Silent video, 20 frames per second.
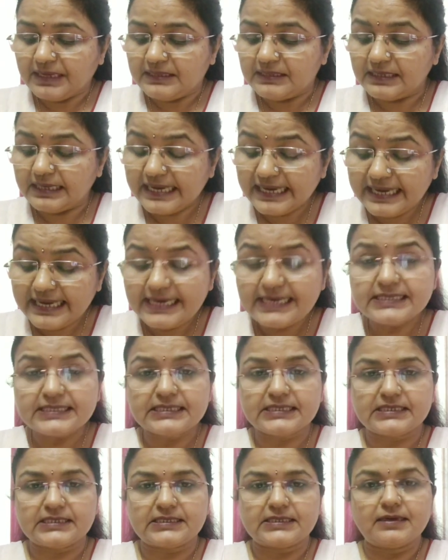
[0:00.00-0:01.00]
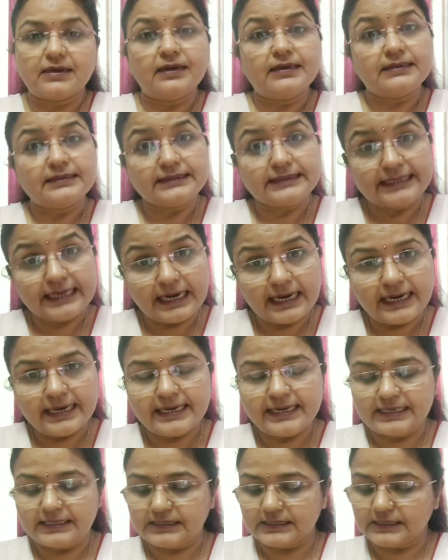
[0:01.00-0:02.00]
The yeast
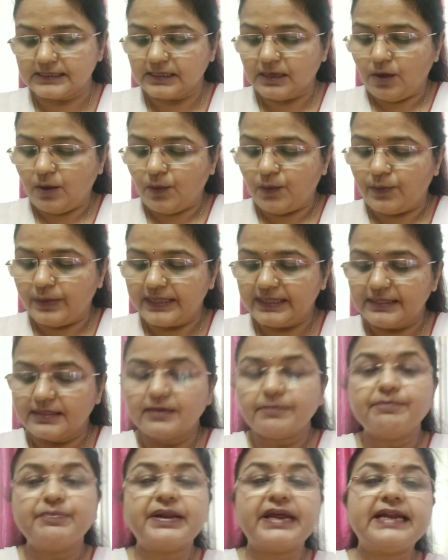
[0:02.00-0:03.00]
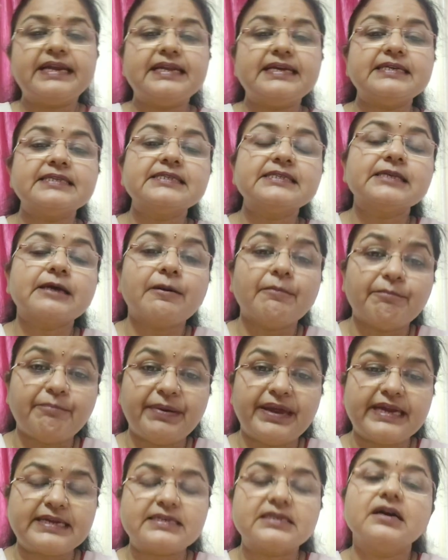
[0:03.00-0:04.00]
dies when the bread is
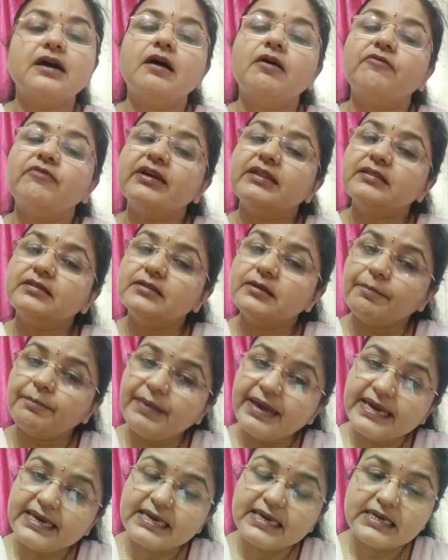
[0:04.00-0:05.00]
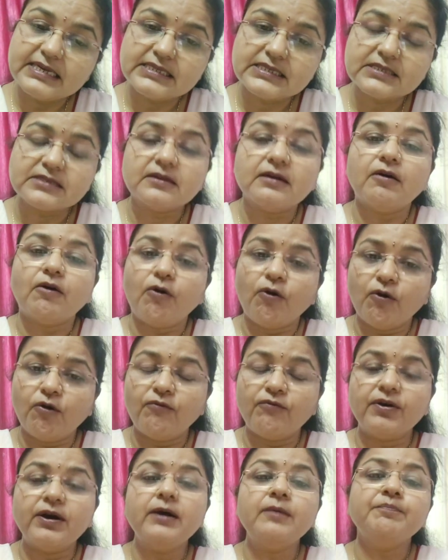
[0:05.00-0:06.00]
baked. When the baking is
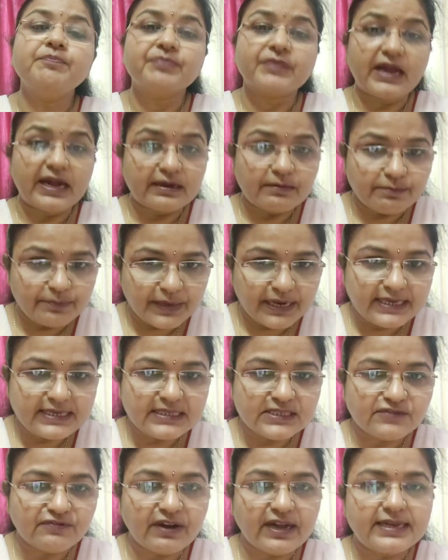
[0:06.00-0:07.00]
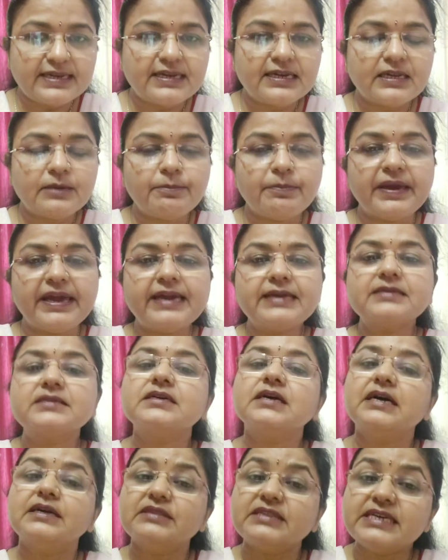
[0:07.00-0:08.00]
over and bread is finally
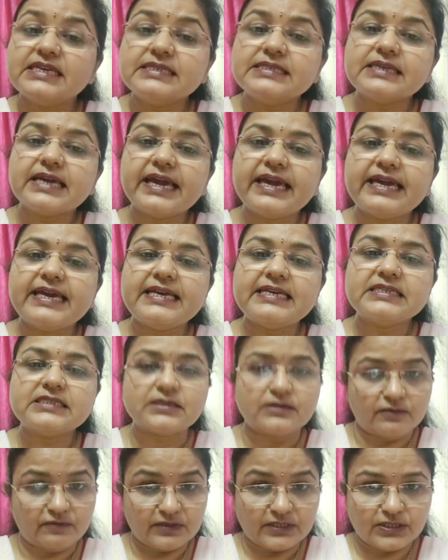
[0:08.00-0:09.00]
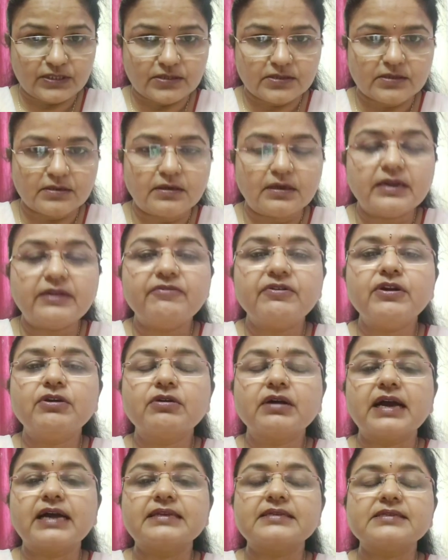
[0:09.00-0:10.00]
baked, these yeast, which is a living
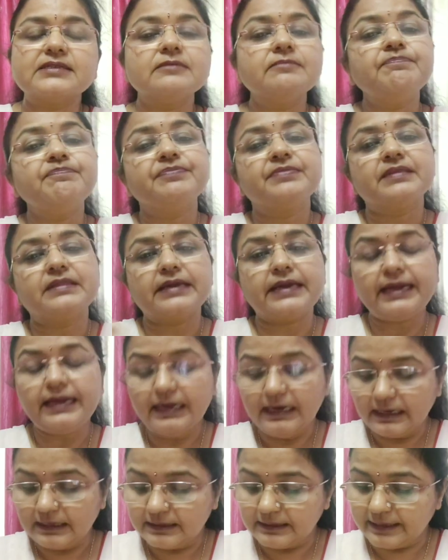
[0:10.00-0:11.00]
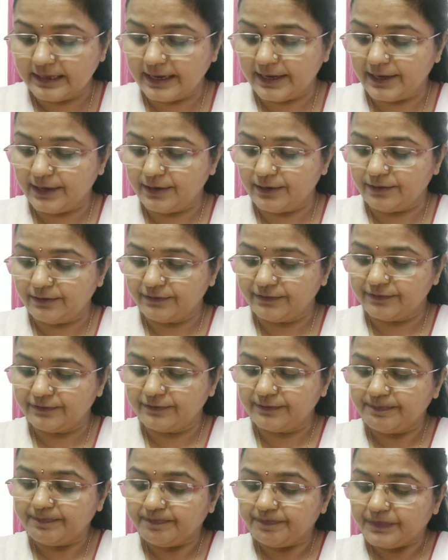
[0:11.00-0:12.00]
organism, they die off.